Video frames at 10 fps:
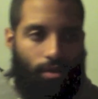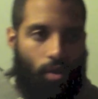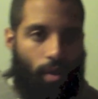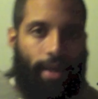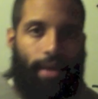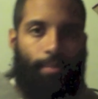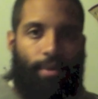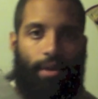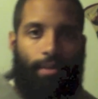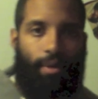organic
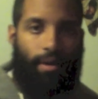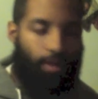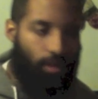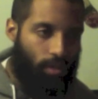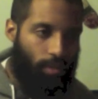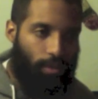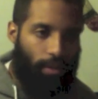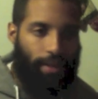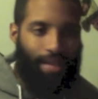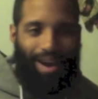peanut butter or something
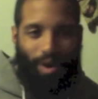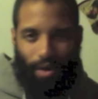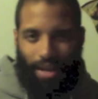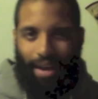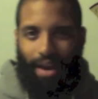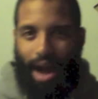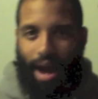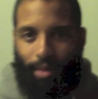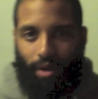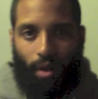like that, organic
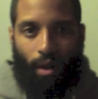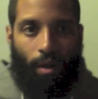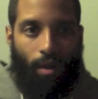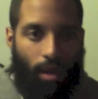almond oil.